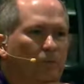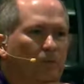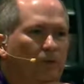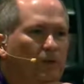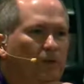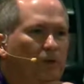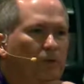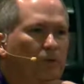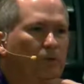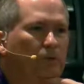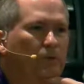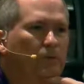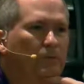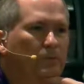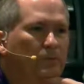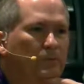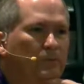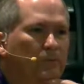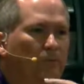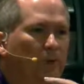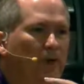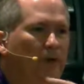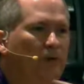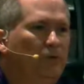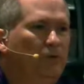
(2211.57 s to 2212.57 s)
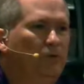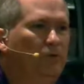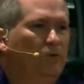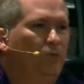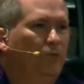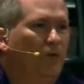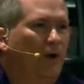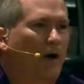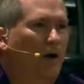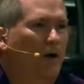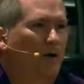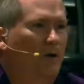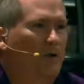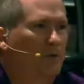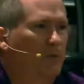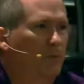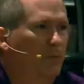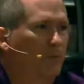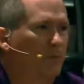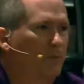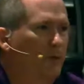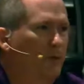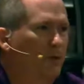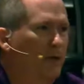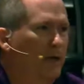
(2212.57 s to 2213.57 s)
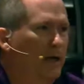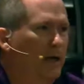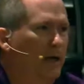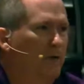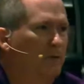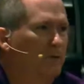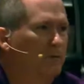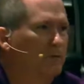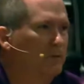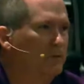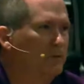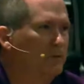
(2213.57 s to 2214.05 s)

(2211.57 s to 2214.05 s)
when you went too far and you were burnt out?